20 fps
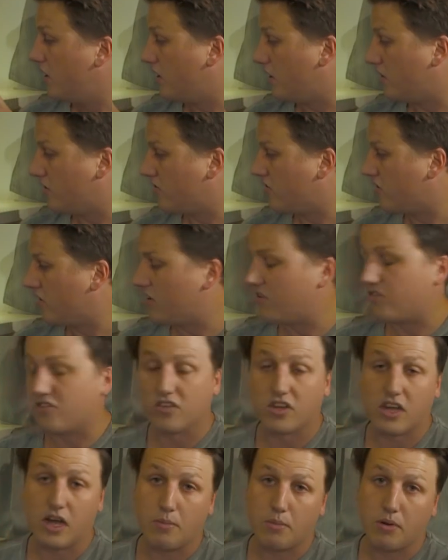I also lost
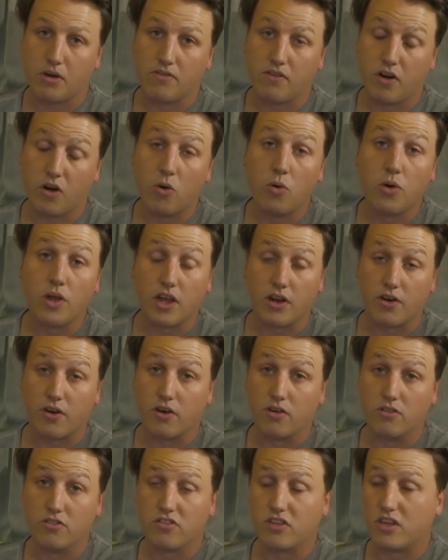a couple of old
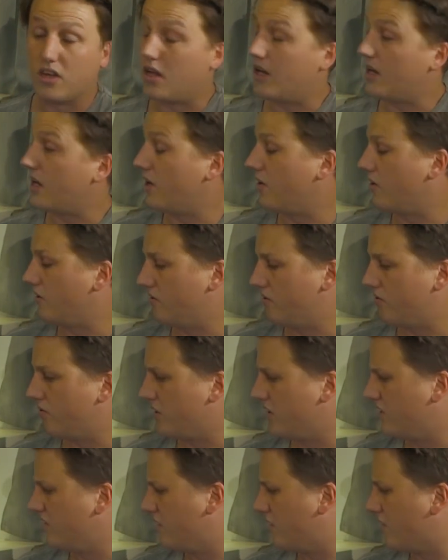Heroes, like Hero
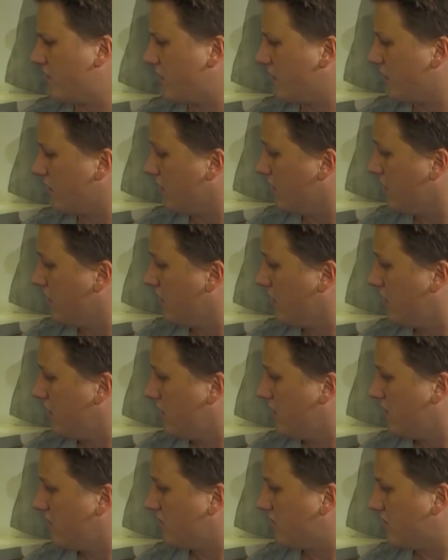3s I think.
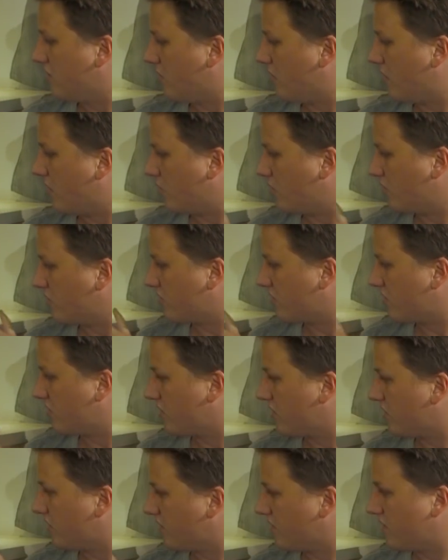So I was
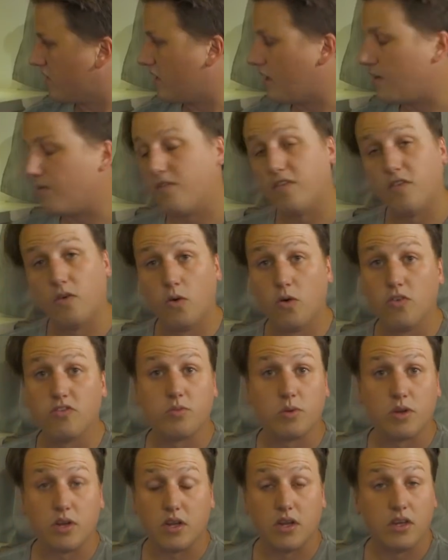given
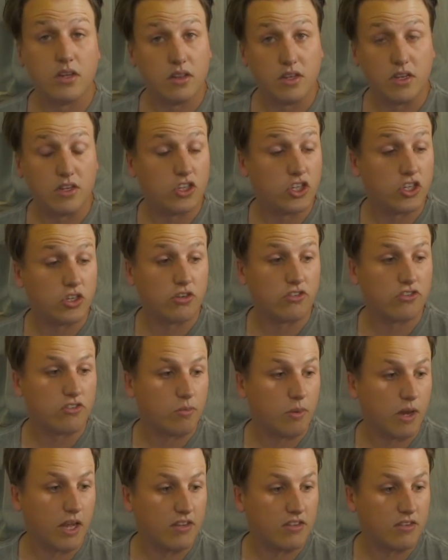4s when the insurance
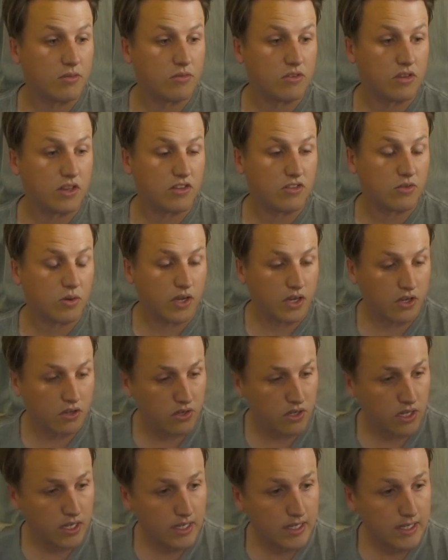replaced them, so that's quite
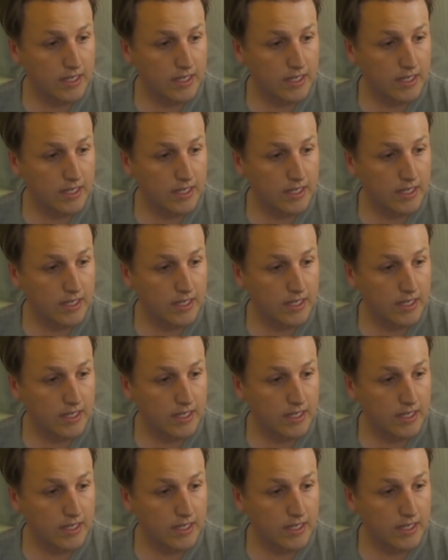good.